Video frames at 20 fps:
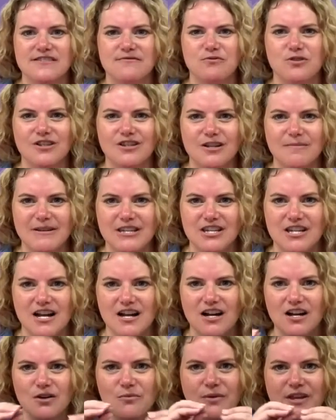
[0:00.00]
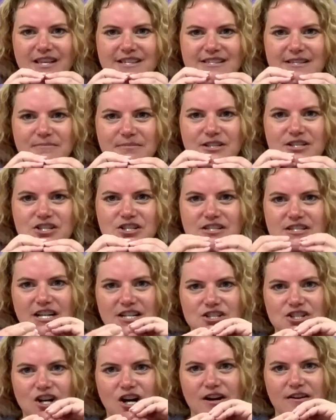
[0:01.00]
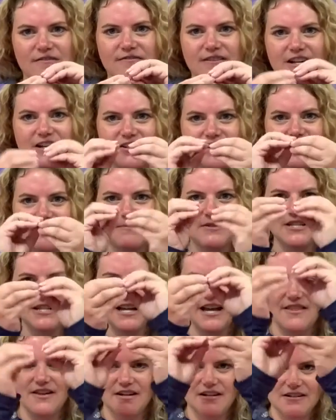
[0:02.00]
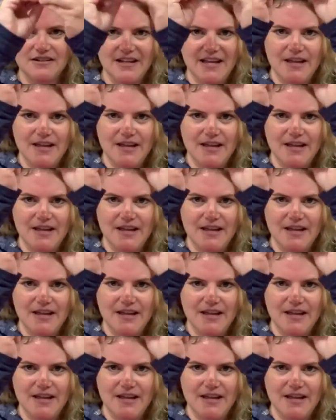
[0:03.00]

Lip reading: If we're a little bit younger, we can simply just touch our fingertips together